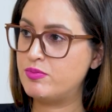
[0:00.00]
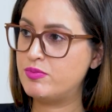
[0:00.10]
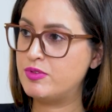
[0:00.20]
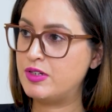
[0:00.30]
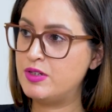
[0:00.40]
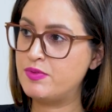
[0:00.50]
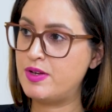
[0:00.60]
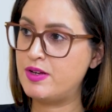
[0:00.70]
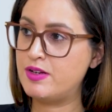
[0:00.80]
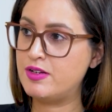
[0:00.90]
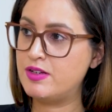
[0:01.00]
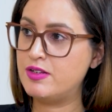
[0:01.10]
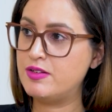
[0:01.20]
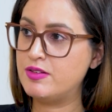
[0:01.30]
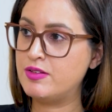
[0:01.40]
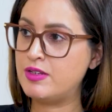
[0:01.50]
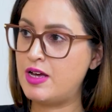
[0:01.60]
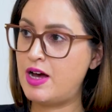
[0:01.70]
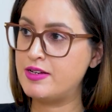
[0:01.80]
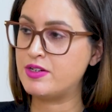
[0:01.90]
deliver the
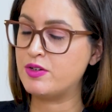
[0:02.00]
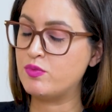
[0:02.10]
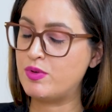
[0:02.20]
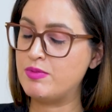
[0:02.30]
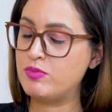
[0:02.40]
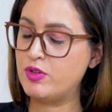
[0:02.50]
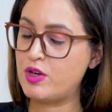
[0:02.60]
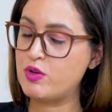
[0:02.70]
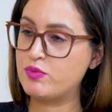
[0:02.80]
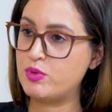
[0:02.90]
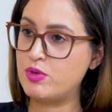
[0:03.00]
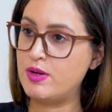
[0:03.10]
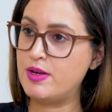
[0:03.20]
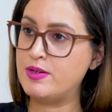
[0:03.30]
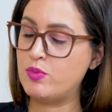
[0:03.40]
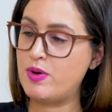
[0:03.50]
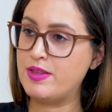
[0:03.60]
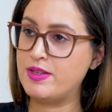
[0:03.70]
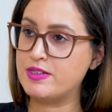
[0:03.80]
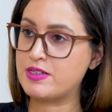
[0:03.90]
idea of what I'm looking for in a way that it's